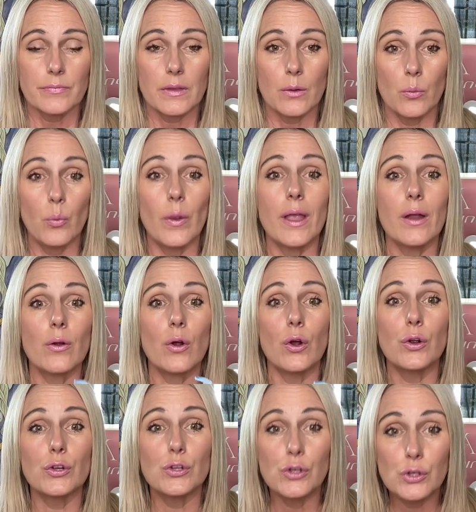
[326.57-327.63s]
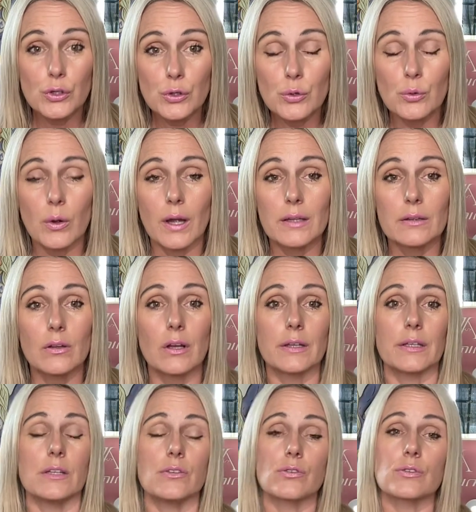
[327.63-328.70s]
Where are you
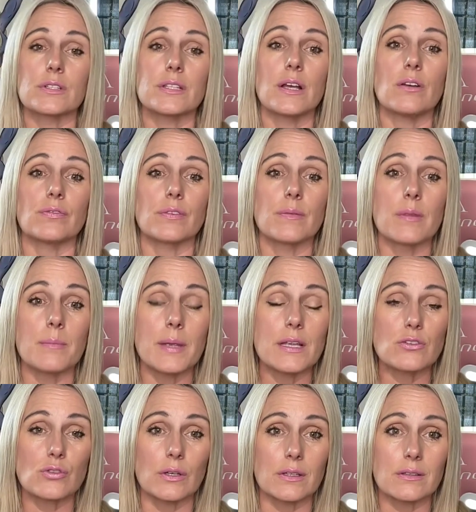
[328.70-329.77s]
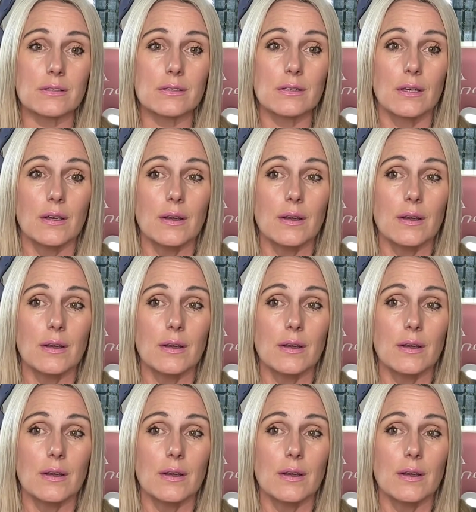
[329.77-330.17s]
unlocking yourself from the matrix?